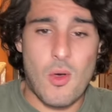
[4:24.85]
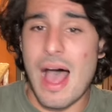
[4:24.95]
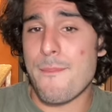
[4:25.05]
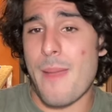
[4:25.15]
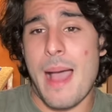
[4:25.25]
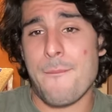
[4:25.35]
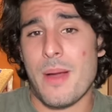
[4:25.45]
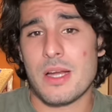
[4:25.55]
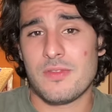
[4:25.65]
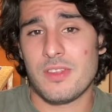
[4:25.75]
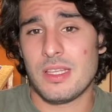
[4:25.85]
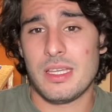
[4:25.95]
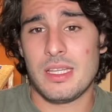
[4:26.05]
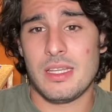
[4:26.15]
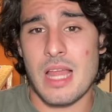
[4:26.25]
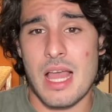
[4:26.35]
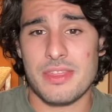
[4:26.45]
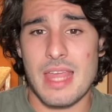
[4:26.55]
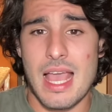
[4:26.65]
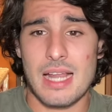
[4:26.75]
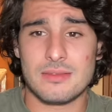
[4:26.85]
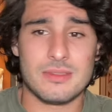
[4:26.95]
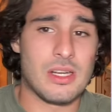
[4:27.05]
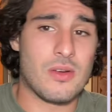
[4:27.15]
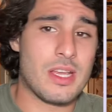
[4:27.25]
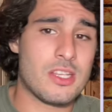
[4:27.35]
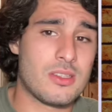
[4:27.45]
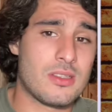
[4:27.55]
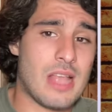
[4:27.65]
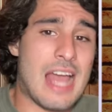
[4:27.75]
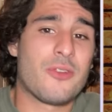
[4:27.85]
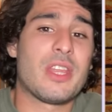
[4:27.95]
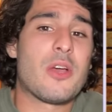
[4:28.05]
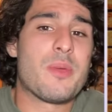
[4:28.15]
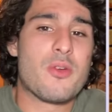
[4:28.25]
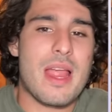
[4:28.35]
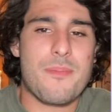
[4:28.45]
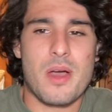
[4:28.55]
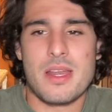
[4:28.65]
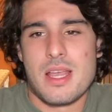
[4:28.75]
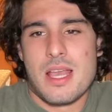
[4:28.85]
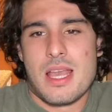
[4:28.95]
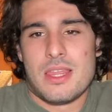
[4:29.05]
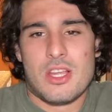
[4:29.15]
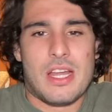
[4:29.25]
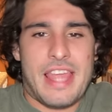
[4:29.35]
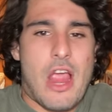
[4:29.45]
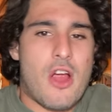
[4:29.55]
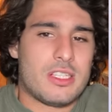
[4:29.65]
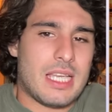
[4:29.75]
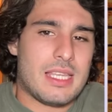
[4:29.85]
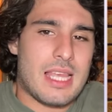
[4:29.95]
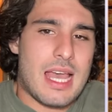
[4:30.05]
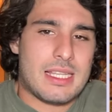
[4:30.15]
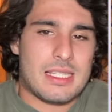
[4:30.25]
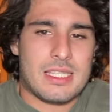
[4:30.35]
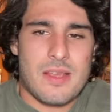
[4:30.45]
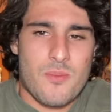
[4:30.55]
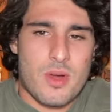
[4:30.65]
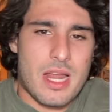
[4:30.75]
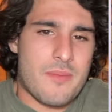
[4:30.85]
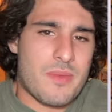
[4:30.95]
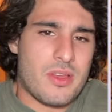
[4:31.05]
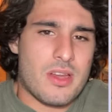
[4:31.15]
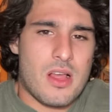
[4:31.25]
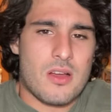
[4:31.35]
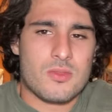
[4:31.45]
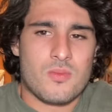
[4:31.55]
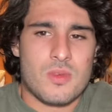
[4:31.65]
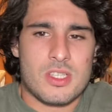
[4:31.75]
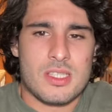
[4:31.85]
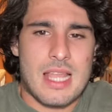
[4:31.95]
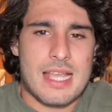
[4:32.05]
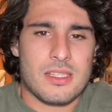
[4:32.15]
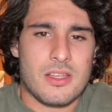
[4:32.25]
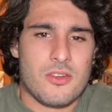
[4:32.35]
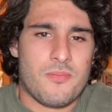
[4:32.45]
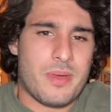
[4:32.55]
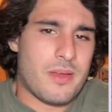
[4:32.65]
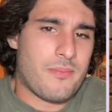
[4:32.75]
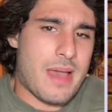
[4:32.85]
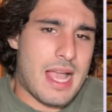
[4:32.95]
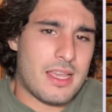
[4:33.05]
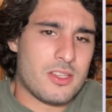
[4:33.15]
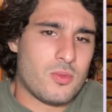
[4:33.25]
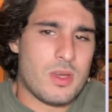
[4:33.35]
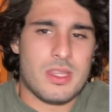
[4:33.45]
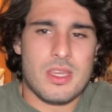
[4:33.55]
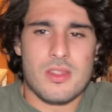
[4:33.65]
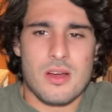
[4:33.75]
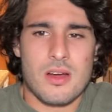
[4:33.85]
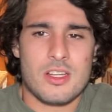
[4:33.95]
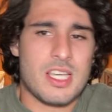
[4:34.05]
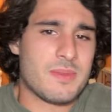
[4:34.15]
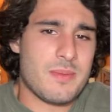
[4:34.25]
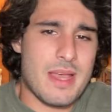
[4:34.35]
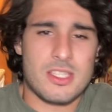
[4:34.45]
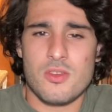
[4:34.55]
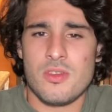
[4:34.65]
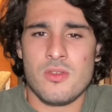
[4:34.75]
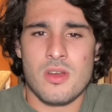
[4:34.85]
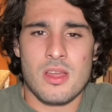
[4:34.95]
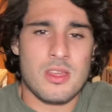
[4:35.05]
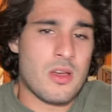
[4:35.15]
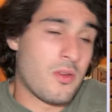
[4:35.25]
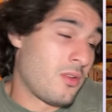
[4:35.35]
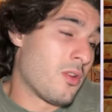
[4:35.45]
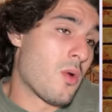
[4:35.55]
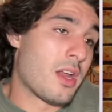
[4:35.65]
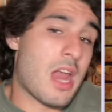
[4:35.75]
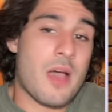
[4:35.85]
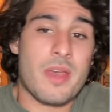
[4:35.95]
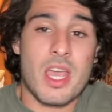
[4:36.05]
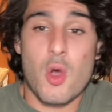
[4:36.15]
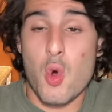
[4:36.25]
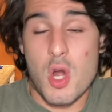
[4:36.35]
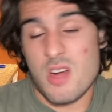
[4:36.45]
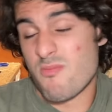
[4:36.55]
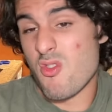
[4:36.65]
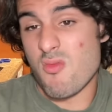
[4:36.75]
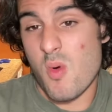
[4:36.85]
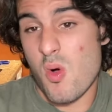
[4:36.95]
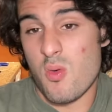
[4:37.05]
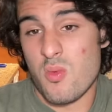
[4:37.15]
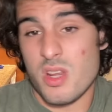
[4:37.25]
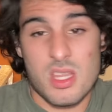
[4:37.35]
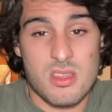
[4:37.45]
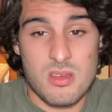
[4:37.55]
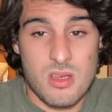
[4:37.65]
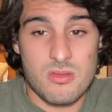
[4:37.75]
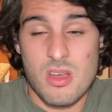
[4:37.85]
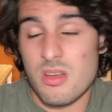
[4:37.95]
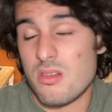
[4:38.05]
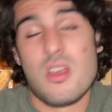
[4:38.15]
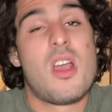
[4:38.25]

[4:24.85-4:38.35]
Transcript: I'm personally not that, you know, in, I don't think it'll be great, but they are saying that the $7.9 million, which is Naz Little packaged with either Chemsi Metu, Yudawanabe, or Bol Bol, would get the deal done.